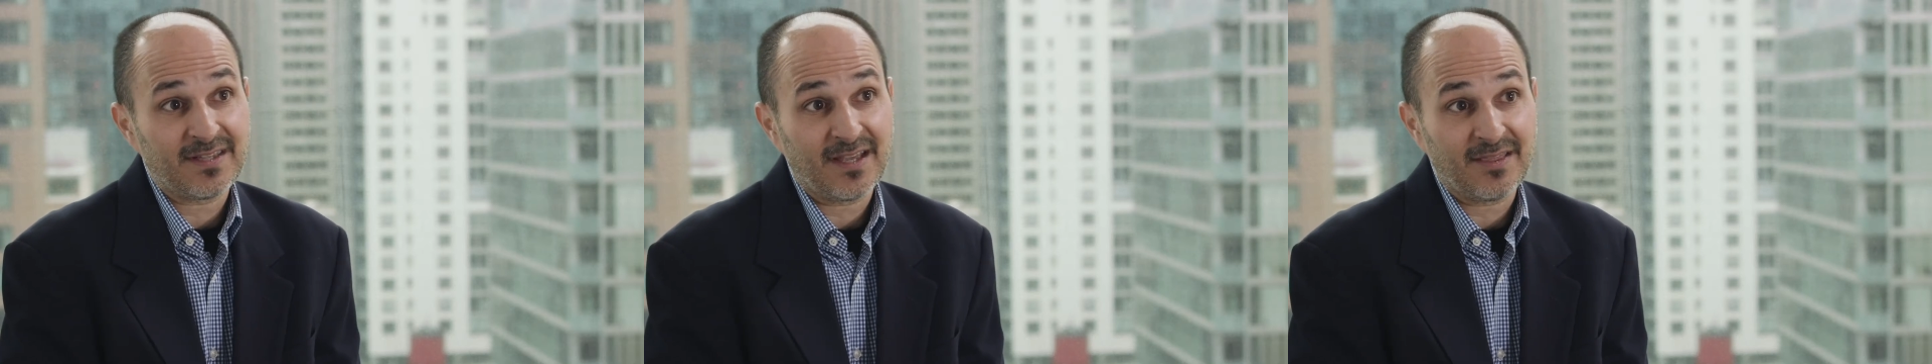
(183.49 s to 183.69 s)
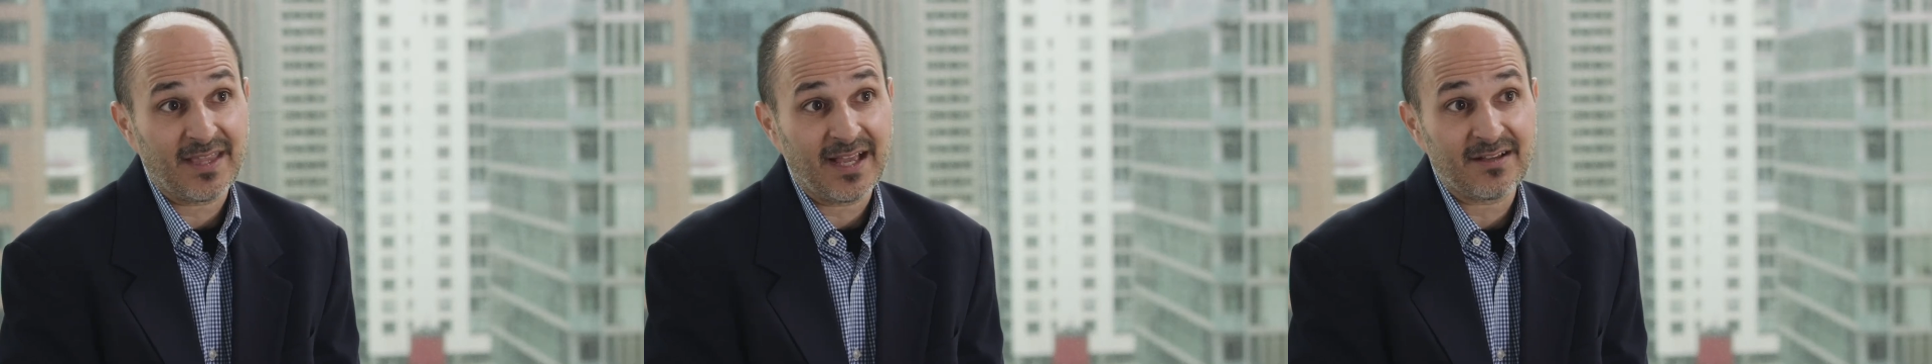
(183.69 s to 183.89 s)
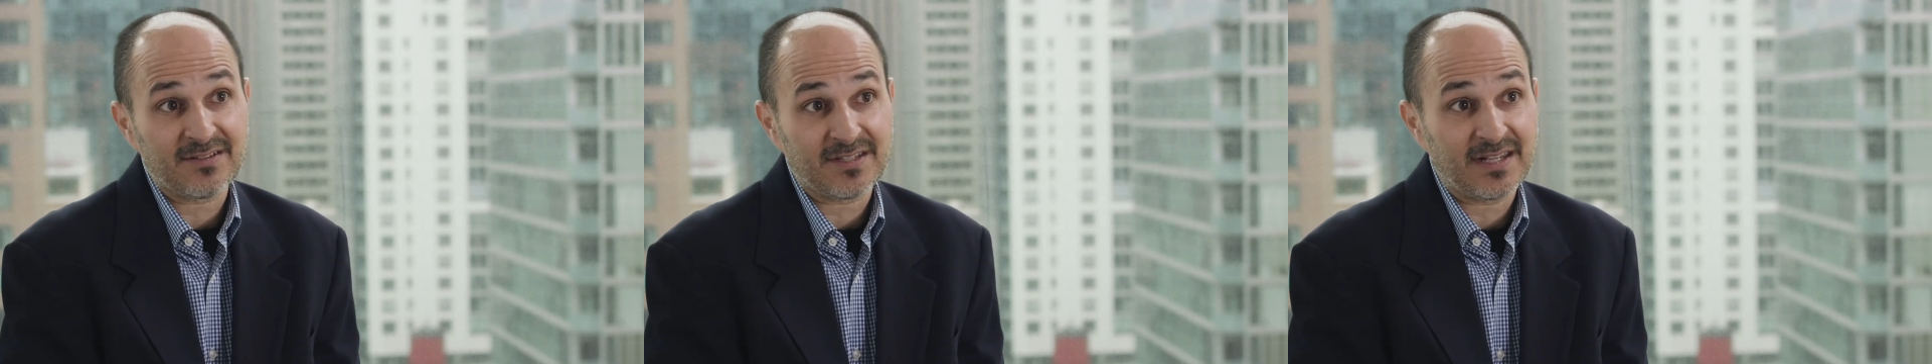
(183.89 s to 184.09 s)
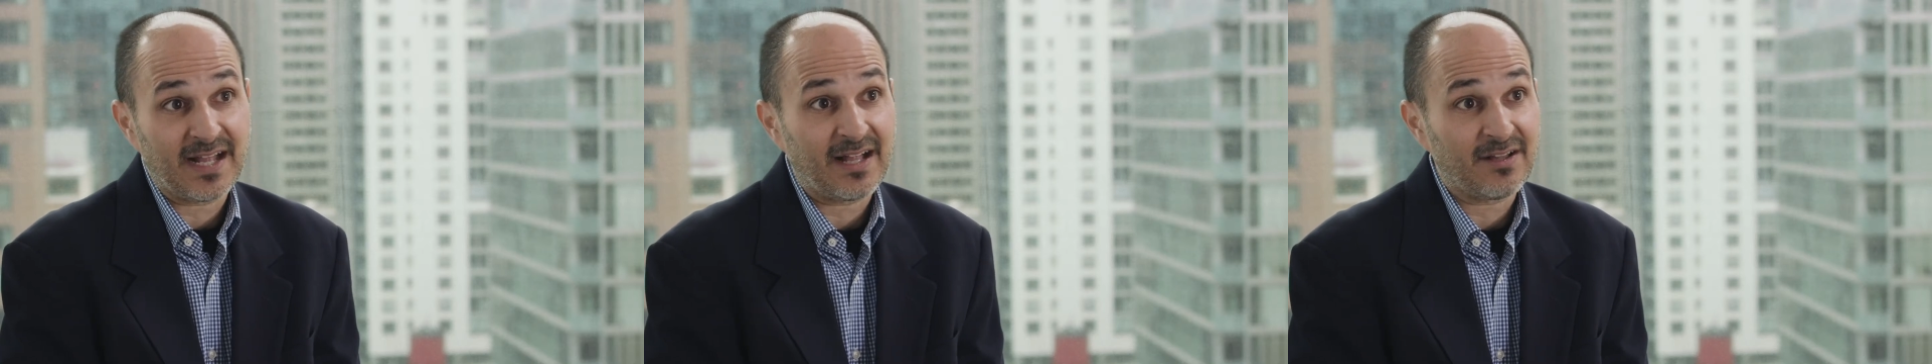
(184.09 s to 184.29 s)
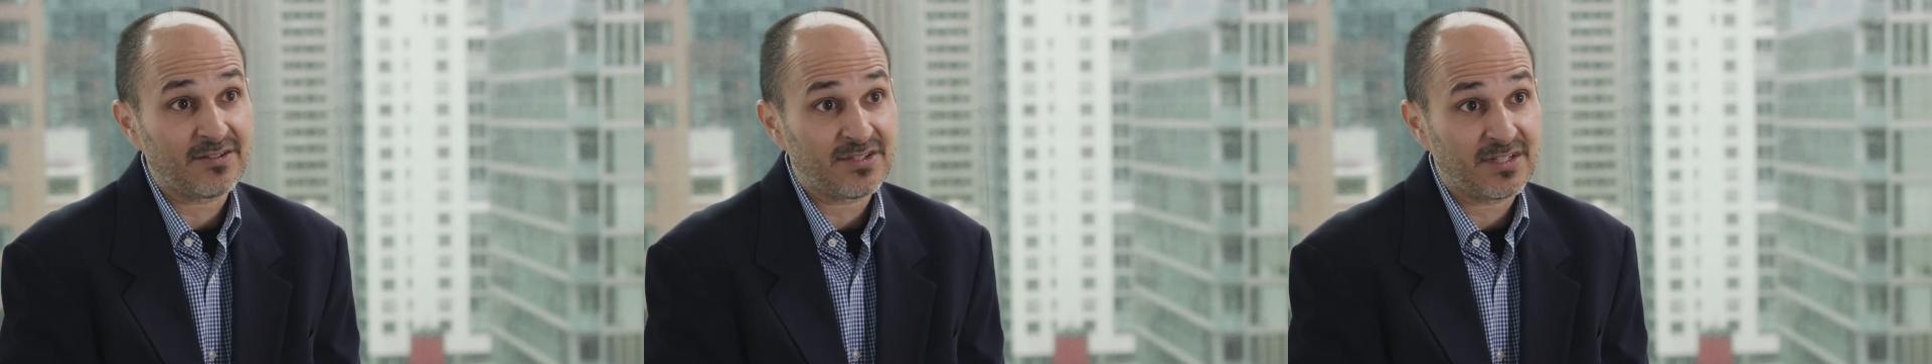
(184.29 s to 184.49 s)

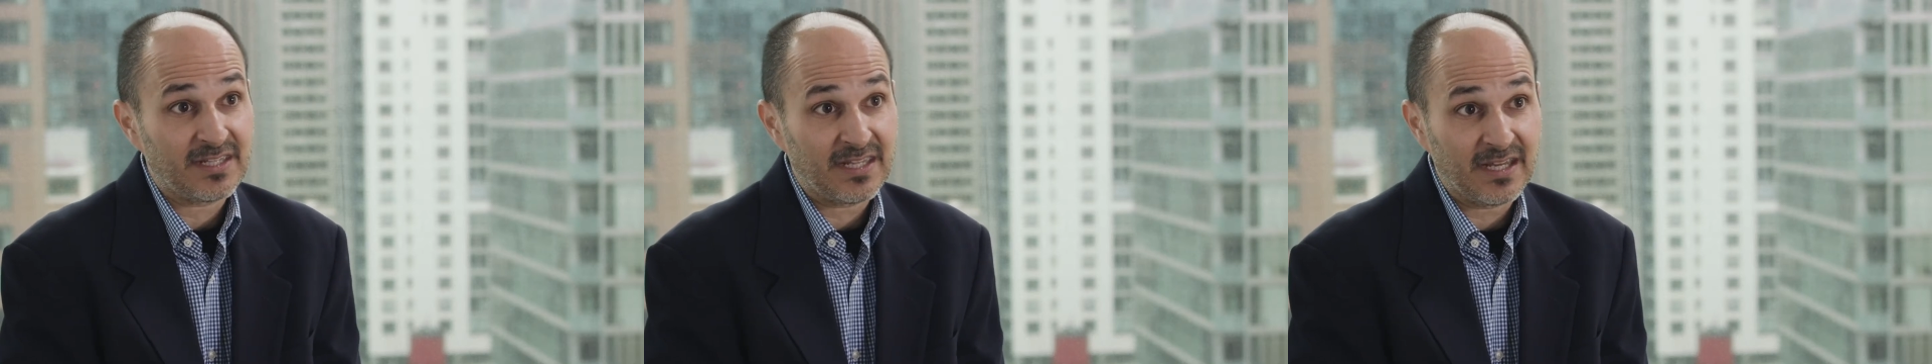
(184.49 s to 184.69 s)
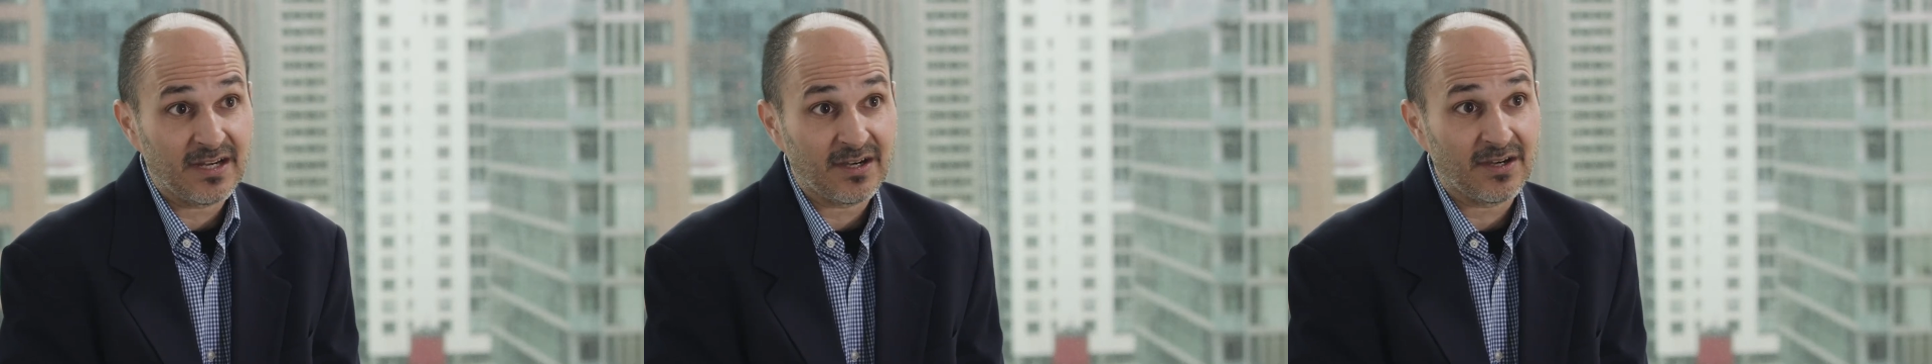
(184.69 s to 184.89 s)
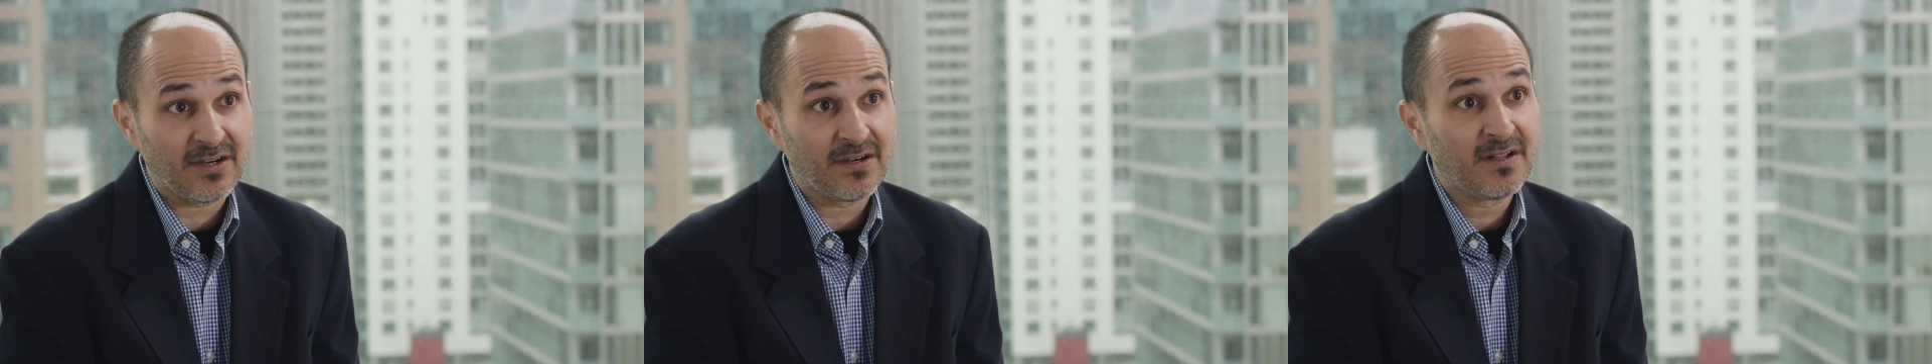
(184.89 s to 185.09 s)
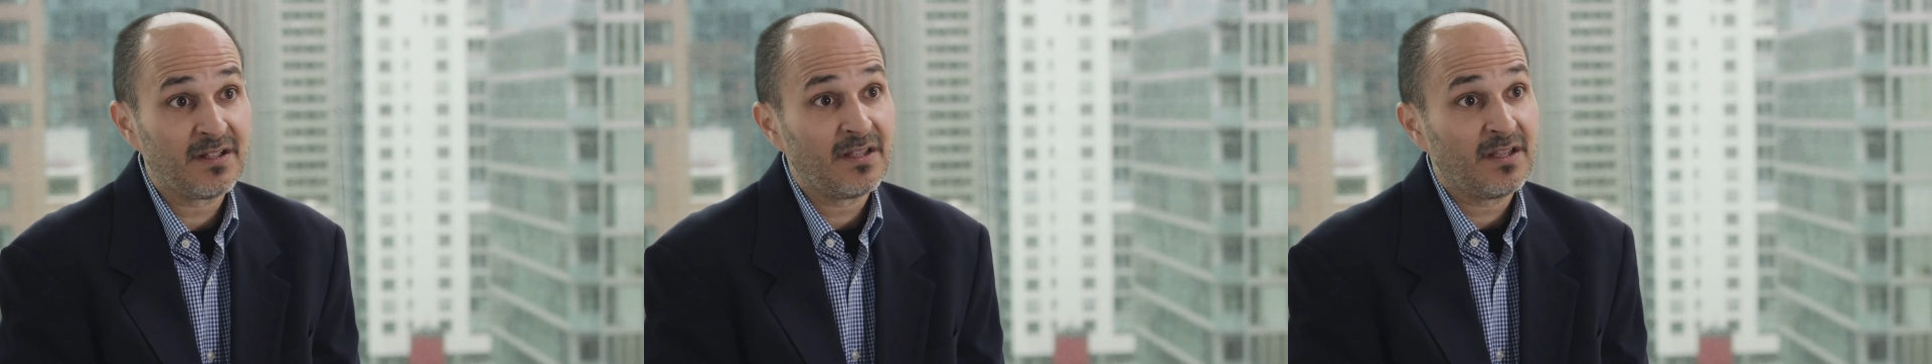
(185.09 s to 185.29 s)
$10,000 a year